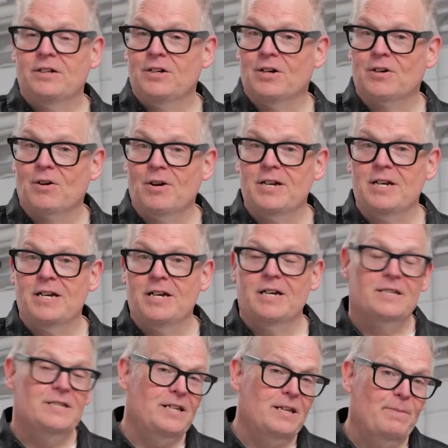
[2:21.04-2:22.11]
You're going to need
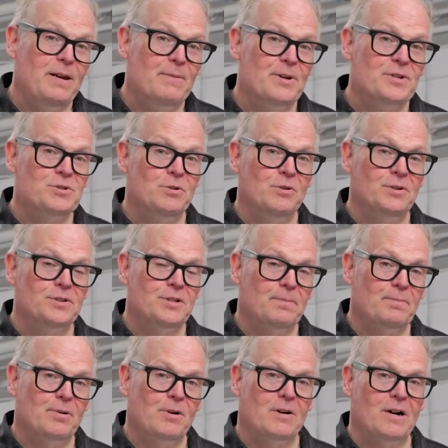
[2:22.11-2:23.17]
a TPMS tool to
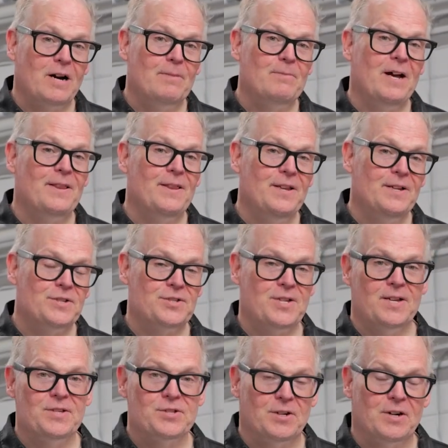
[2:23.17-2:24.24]
program this
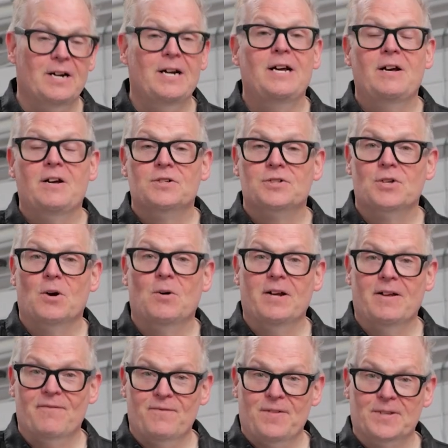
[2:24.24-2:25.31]
sensor so
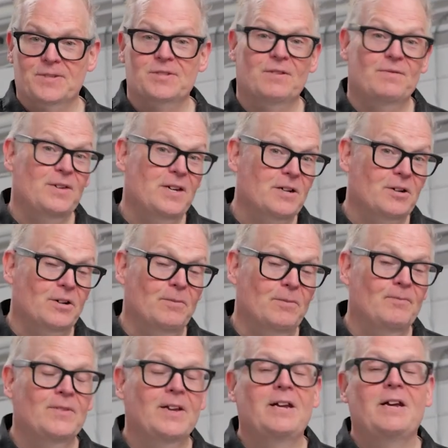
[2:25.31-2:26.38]
it fits the vehicle.
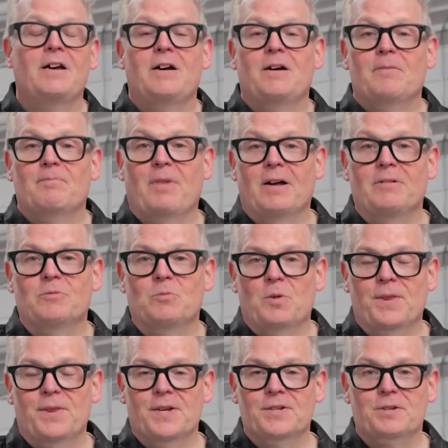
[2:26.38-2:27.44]
But
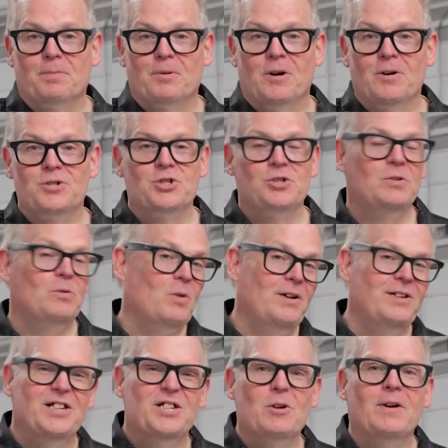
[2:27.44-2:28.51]
with this approach, well,
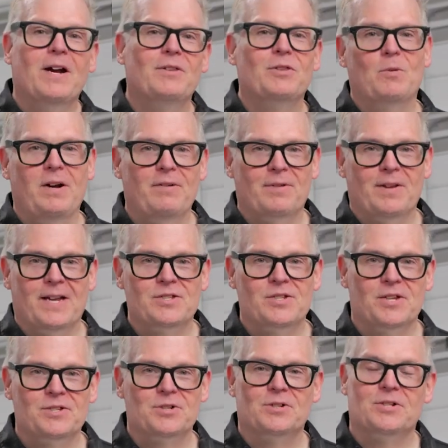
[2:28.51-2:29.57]
you don't have to wait for that
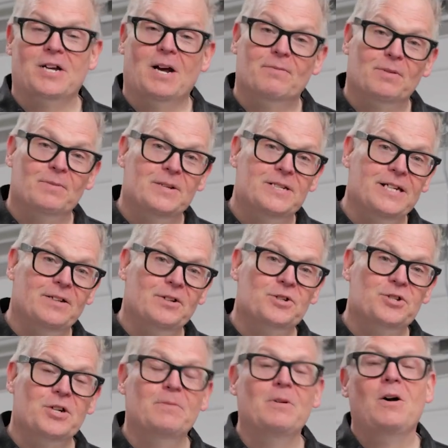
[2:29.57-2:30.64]
sensor to come from the
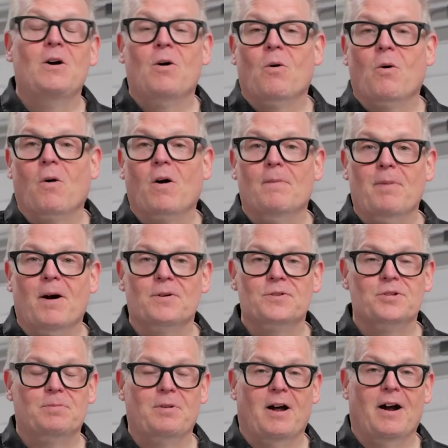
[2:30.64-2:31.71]
dealership or a parts
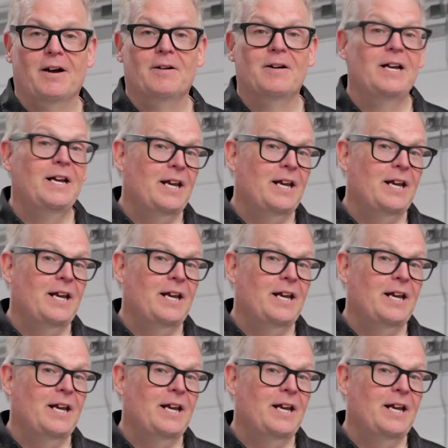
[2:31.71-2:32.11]
supplier.